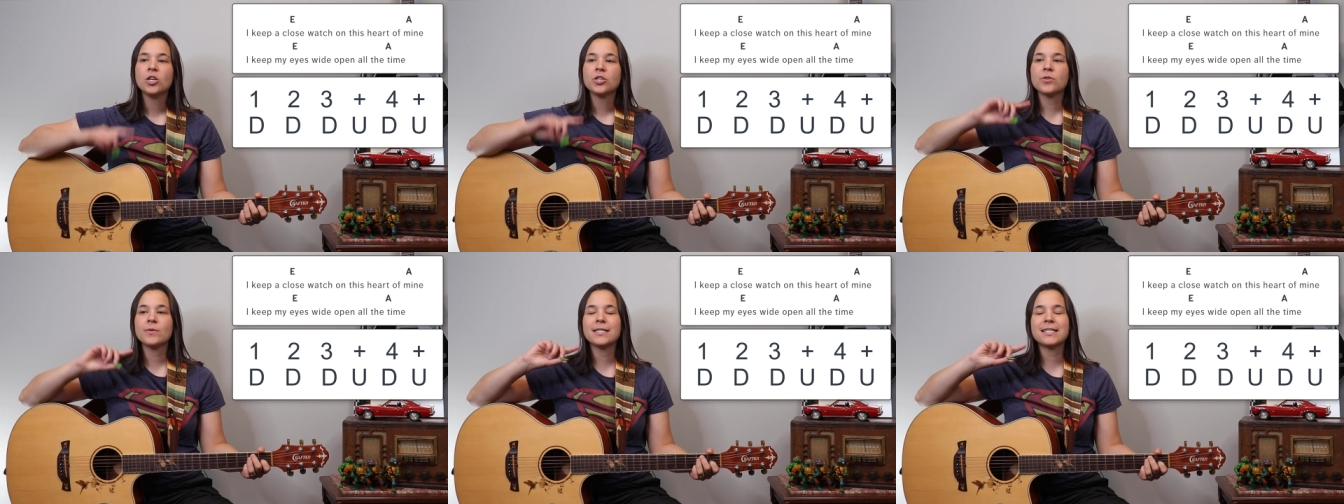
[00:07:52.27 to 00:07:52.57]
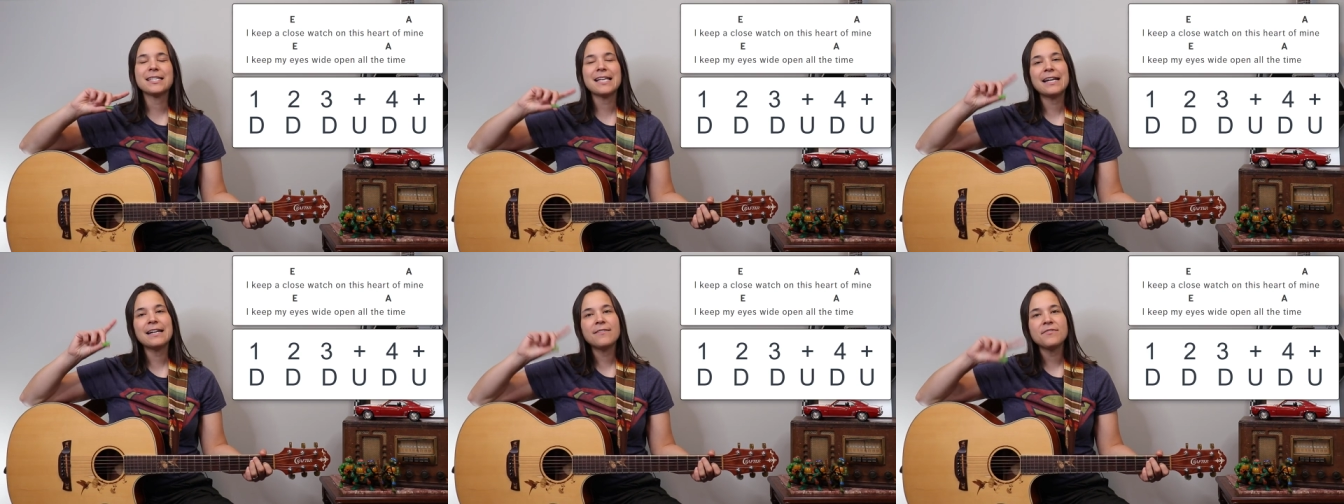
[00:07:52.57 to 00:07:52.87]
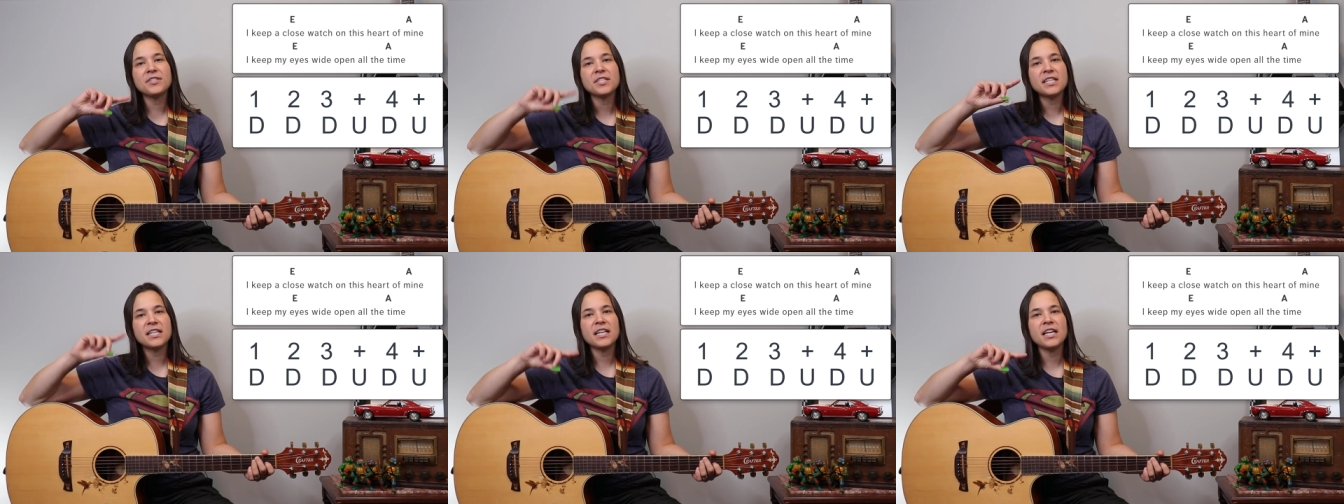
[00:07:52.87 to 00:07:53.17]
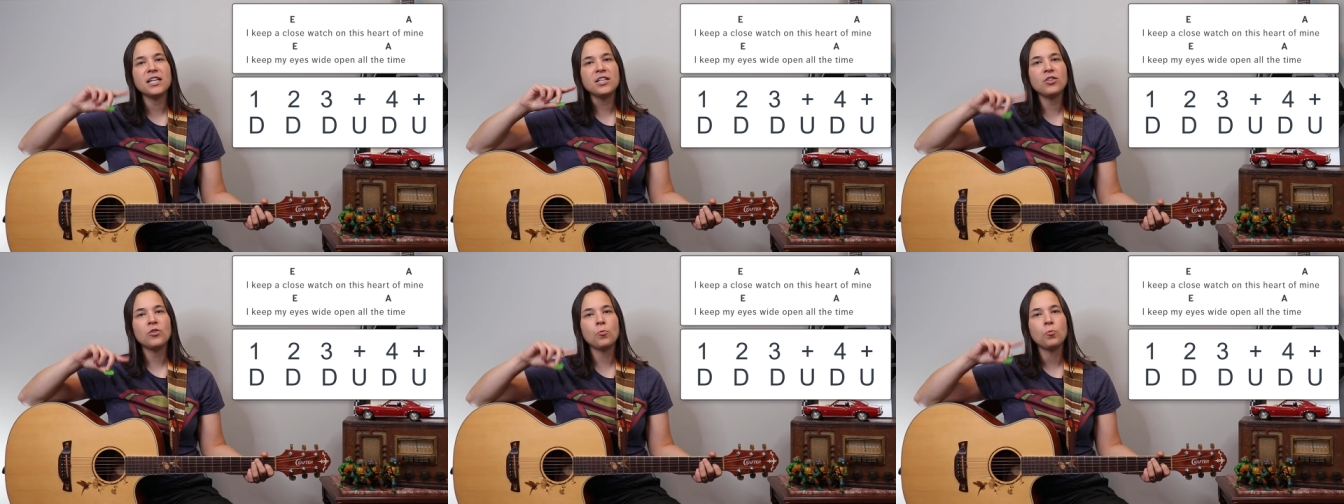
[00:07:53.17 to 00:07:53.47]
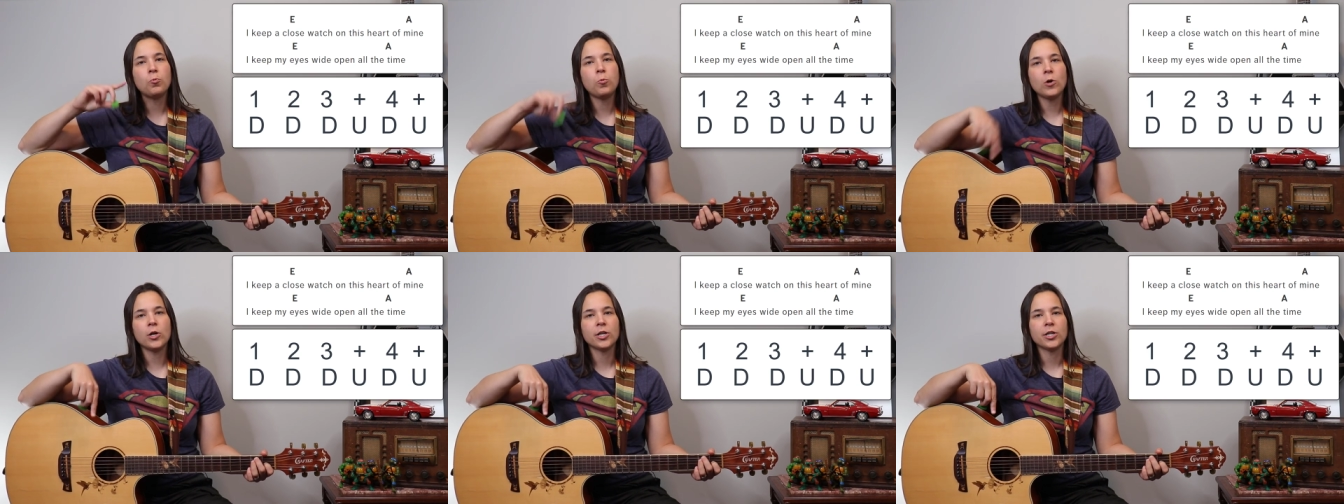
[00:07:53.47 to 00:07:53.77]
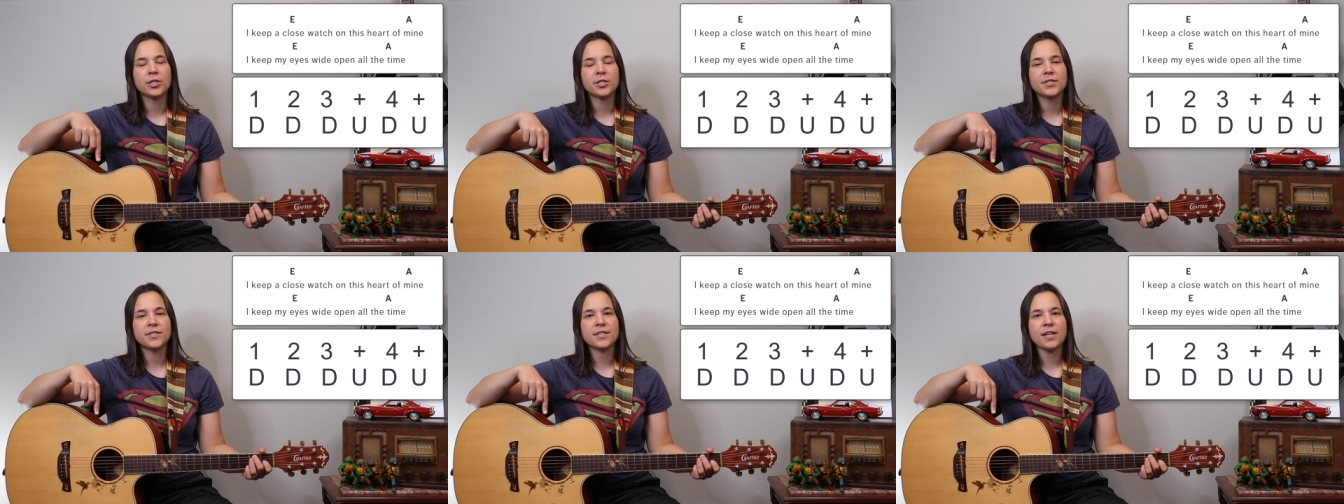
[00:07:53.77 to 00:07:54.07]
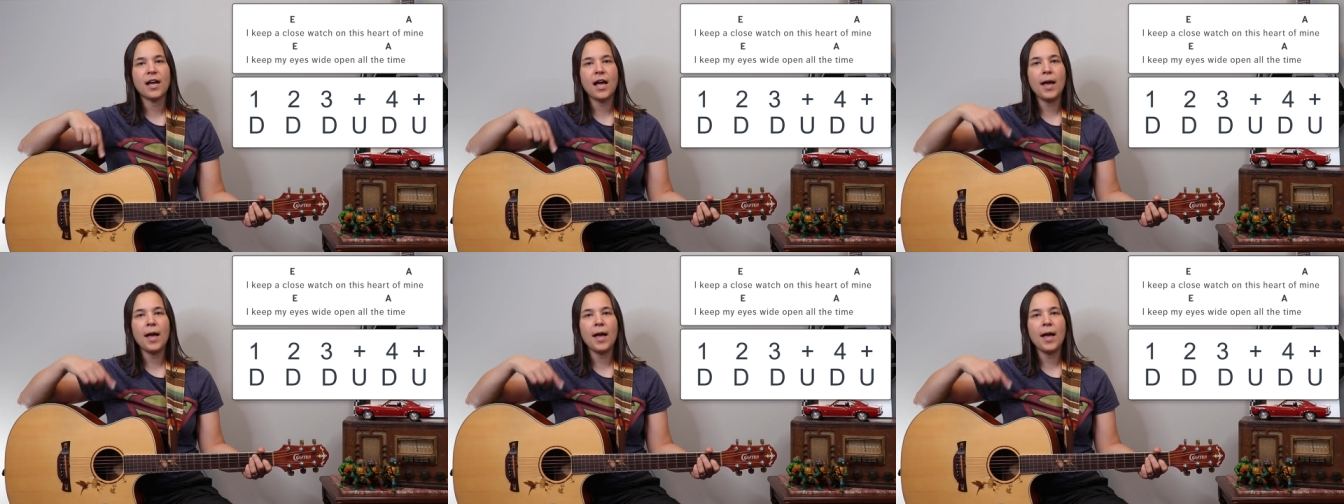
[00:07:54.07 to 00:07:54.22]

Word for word: So instead of singing the words,